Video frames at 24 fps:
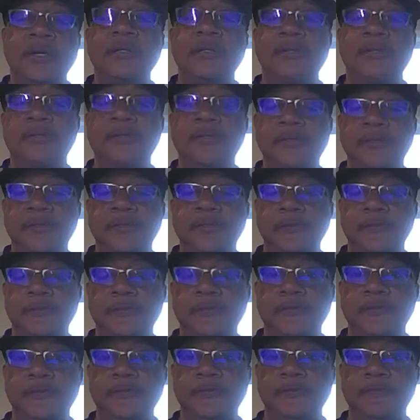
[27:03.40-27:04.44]
And the
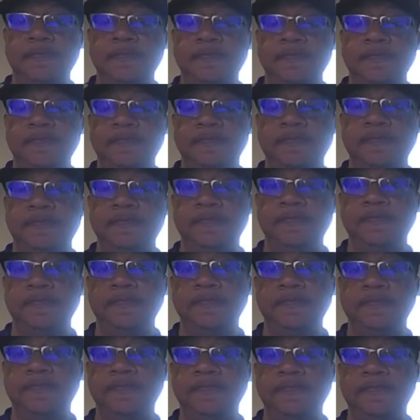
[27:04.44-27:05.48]
filling, the little
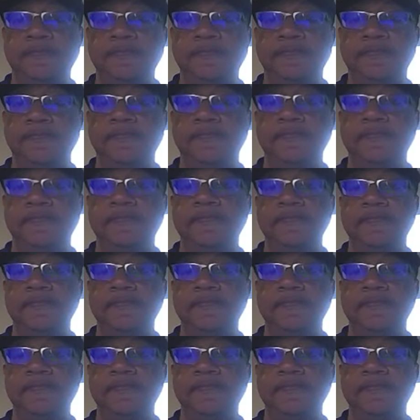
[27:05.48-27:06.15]
pasty part